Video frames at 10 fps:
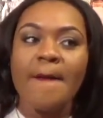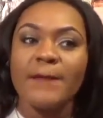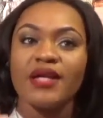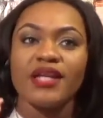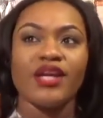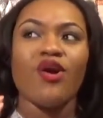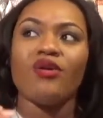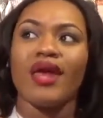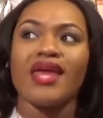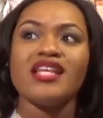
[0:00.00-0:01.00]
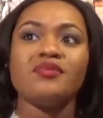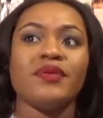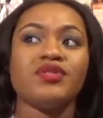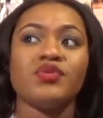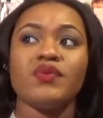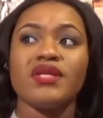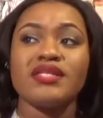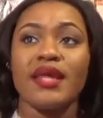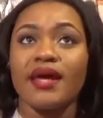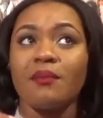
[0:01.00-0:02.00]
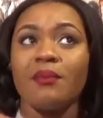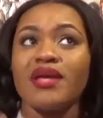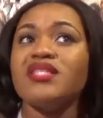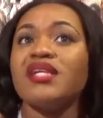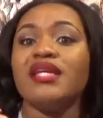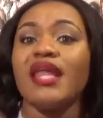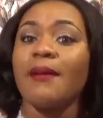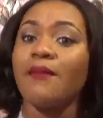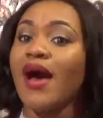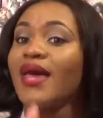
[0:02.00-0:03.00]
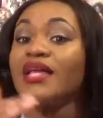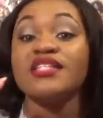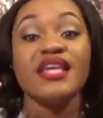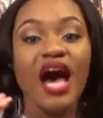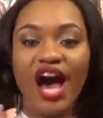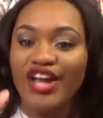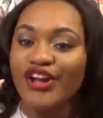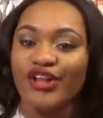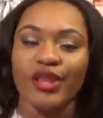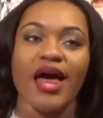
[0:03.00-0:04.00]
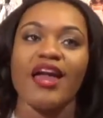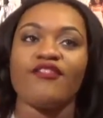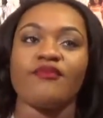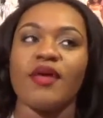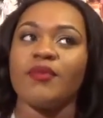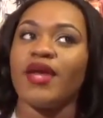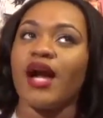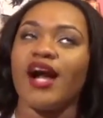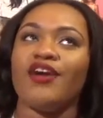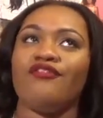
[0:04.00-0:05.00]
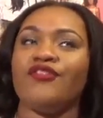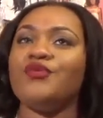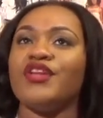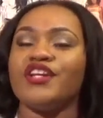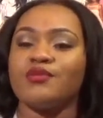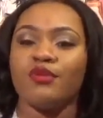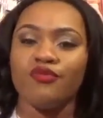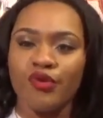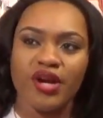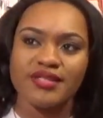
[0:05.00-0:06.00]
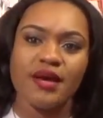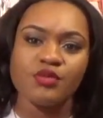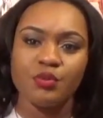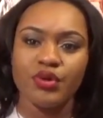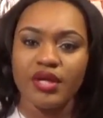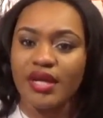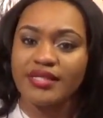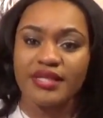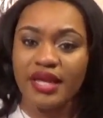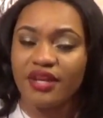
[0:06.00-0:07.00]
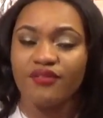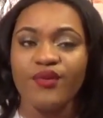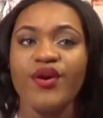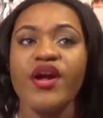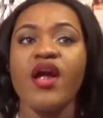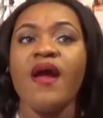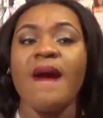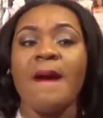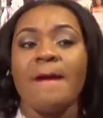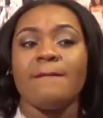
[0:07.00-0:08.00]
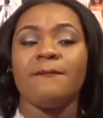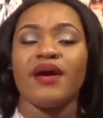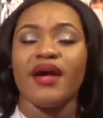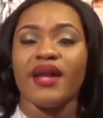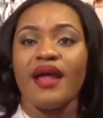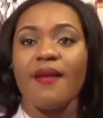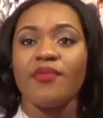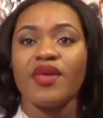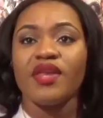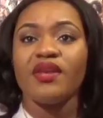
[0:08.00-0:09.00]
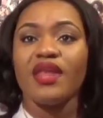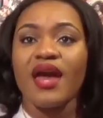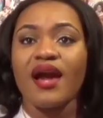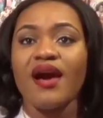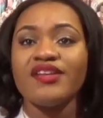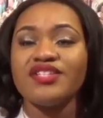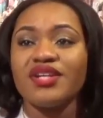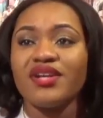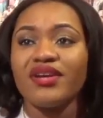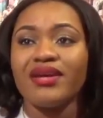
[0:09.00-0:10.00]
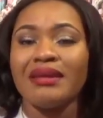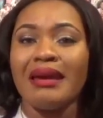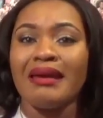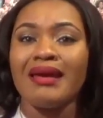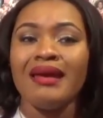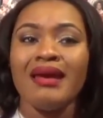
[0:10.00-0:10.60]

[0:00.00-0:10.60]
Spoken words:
but yo, like, he's been doing this like basically like my entire life, maybe a few years before, because I was born in 1994. But I mean, like, Usher, like,